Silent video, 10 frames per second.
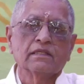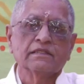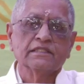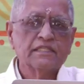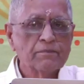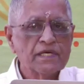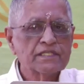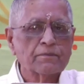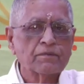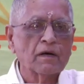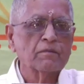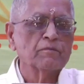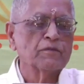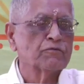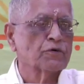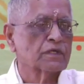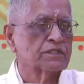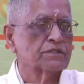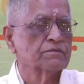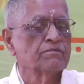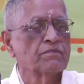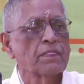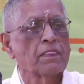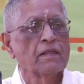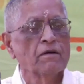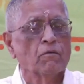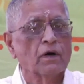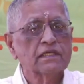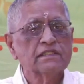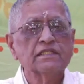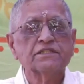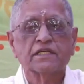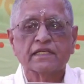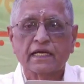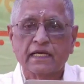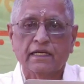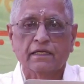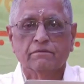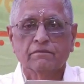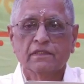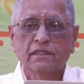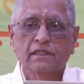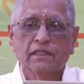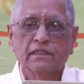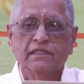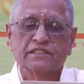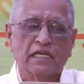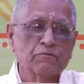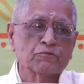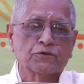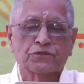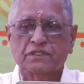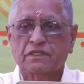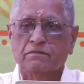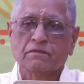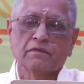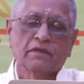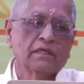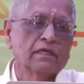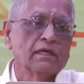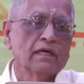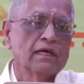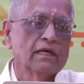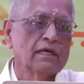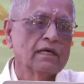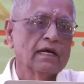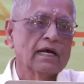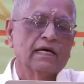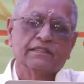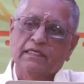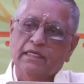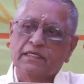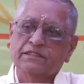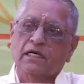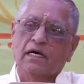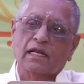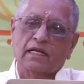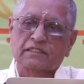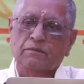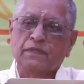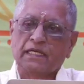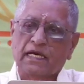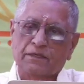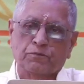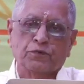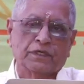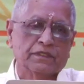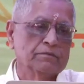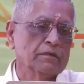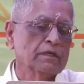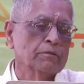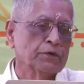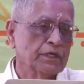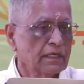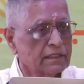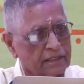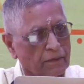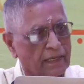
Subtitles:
This is a major problem before us. What is history again? The same question as E.H. Carr or somebody had put in some